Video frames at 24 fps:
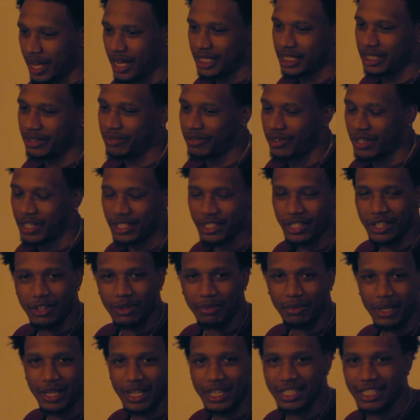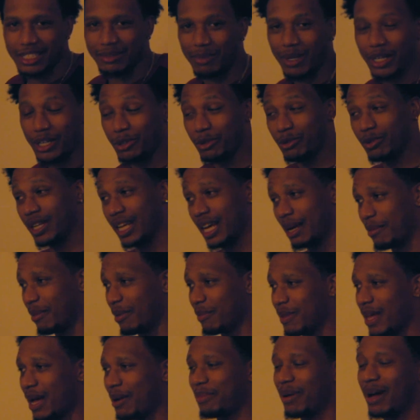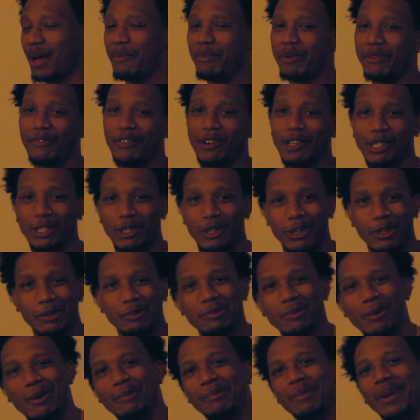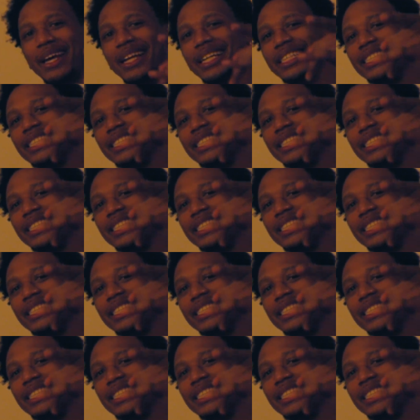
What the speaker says: Auntie That's my Fresco. New name. I'm not Papi Fresco no more, man.